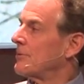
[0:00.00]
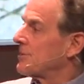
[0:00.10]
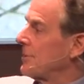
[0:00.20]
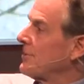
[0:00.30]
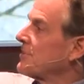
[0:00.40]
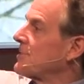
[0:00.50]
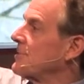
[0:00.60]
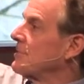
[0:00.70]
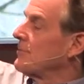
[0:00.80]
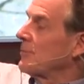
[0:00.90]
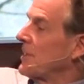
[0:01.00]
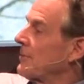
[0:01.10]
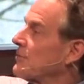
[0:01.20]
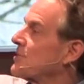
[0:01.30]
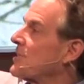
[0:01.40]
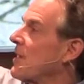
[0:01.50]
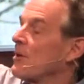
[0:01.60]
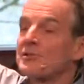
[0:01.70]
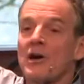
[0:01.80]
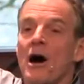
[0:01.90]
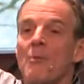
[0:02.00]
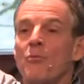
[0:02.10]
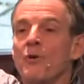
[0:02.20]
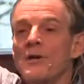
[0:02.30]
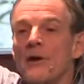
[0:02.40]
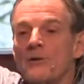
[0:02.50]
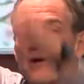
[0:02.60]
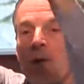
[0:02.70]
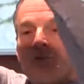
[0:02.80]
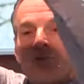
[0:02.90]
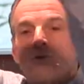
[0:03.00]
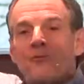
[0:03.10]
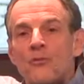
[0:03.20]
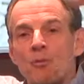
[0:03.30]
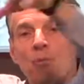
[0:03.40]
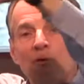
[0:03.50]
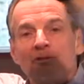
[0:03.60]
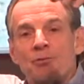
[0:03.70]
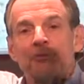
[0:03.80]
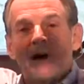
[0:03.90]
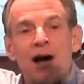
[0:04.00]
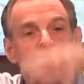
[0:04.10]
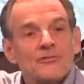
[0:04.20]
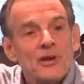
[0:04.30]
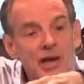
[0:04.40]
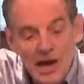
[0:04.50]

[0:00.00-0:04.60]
See, this? we'll take those stairs up, we'll get on top of the roof, we'll remove some tiles,